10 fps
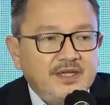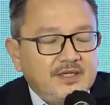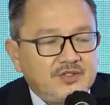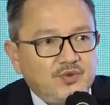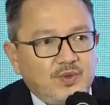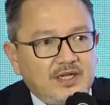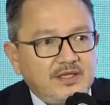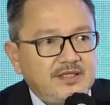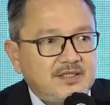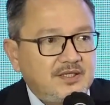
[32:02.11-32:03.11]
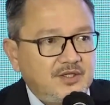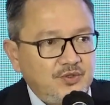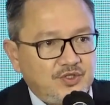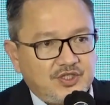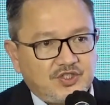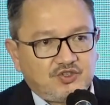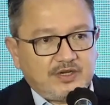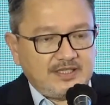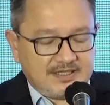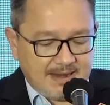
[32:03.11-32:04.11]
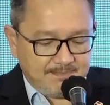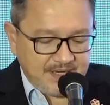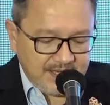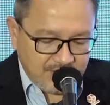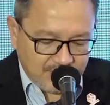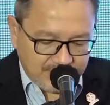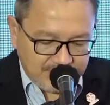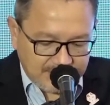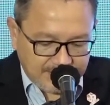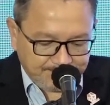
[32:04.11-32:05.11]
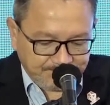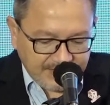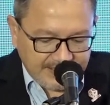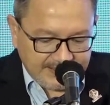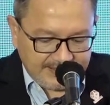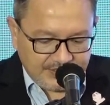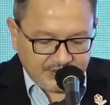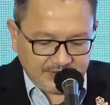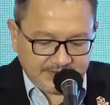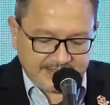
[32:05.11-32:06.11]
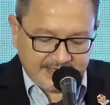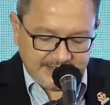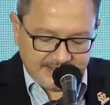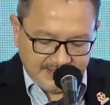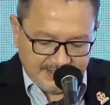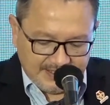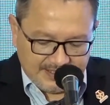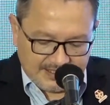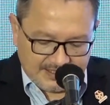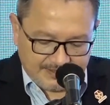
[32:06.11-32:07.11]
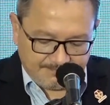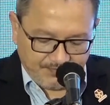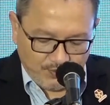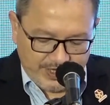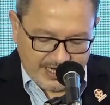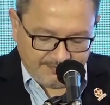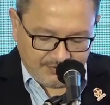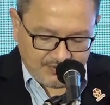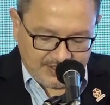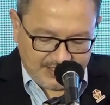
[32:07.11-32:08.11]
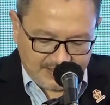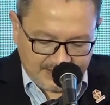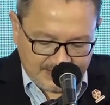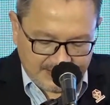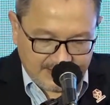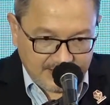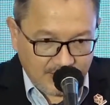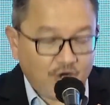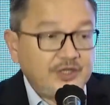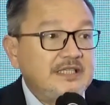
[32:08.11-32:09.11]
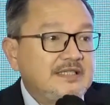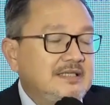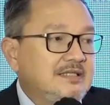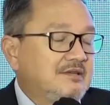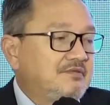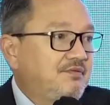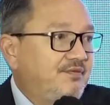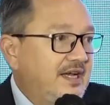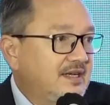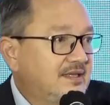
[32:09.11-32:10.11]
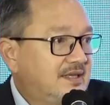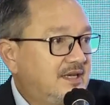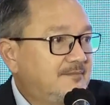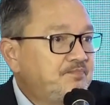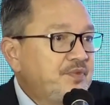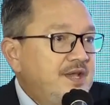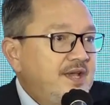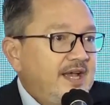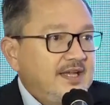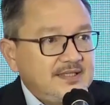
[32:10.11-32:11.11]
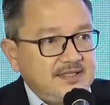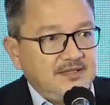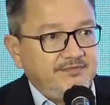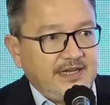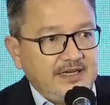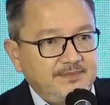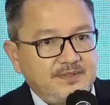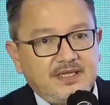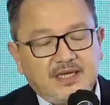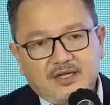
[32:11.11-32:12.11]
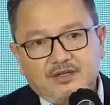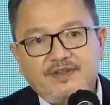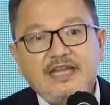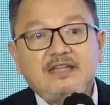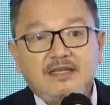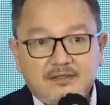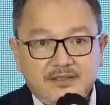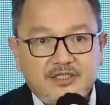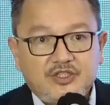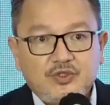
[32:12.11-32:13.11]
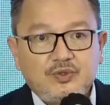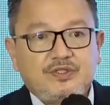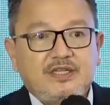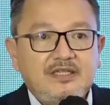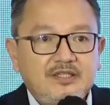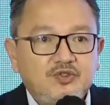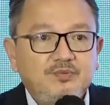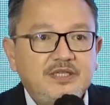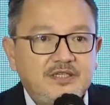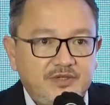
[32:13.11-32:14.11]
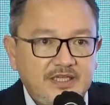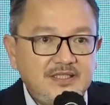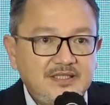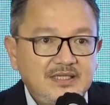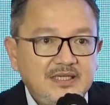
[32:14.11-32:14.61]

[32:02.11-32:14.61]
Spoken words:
So while there's huge strides happening on the digital side, we have to take cognizance of the fact that as it develops, there are a lot of ethical issues that need to be addressed.